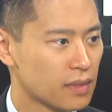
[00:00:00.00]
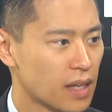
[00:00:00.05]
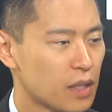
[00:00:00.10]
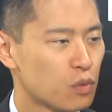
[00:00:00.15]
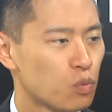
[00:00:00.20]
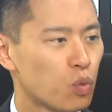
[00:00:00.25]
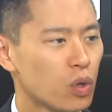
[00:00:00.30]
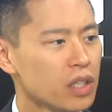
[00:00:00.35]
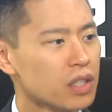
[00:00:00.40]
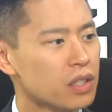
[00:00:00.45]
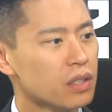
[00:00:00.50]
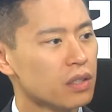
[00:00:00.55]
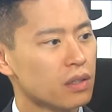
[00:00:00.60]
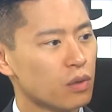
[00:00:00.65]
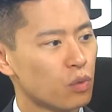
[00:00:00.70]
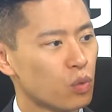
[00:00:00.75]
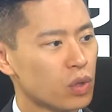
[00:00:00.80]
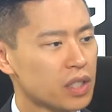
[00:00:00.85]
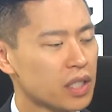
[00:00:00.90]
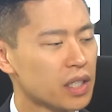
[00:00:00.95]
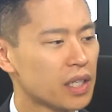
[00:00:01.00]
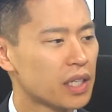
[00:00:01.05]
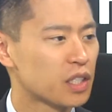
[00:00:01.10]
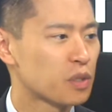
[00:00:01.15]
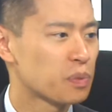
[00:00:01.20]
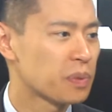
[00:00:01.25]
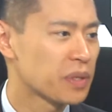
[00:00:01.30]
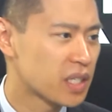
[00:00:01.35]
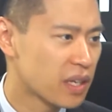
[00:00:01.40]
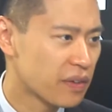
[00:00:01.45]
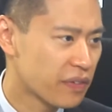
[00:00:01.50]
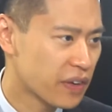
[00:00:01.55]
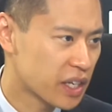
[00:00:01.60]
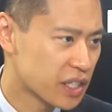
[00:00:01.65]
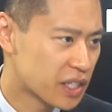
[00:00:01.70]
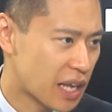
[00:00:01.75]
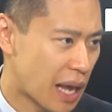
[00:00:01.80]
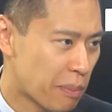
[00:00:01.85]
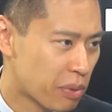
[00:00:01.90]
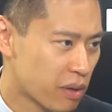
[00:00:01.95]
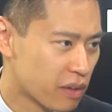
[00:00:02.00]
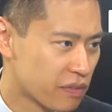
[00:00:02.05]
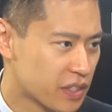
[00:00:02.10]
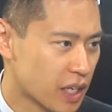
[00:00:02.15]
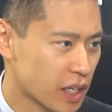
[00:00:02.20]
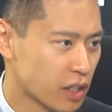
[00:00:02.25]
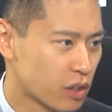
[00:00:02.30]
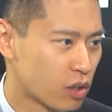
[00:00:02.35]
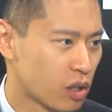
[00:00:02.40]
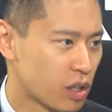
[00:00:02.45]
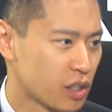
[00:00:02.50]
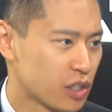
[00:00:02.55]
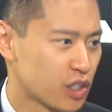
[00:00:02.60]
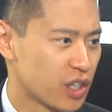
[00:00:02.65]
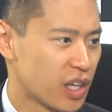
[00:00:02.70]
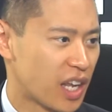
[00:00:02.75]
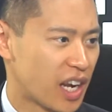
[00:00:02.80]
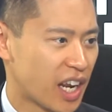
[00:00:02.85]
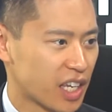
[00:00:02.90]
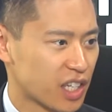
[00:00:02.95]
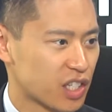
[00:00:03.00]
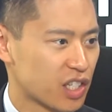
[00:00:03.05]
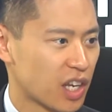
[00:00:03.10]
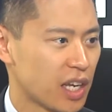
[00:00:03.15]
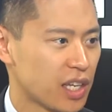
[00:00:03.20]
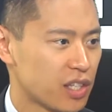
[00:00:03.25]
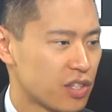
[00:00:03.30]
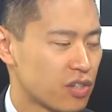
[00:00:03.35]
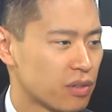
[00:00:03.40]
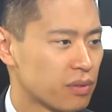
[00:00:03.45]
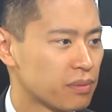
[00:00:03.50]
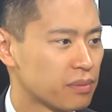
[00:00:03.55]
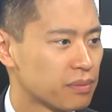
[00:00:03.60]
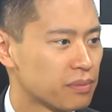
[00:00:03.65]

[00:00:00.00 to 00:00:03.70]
And what's a specific example of technology that excites you?